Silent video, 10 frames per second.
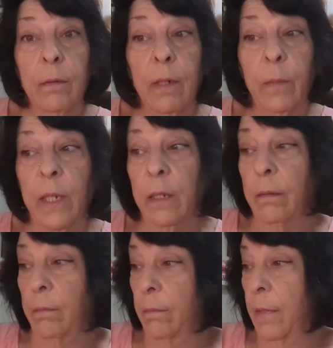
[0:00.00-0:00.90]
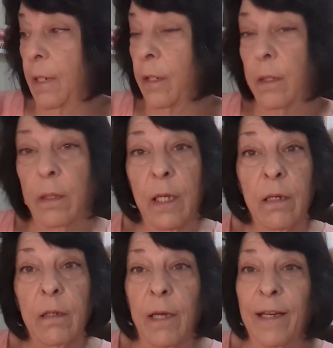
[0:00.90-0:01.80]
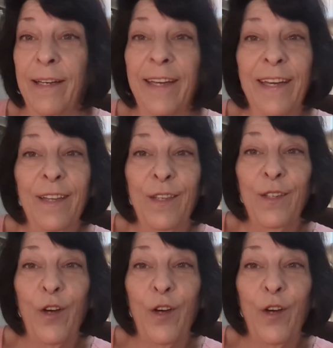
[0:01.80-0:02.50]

I mean, things like these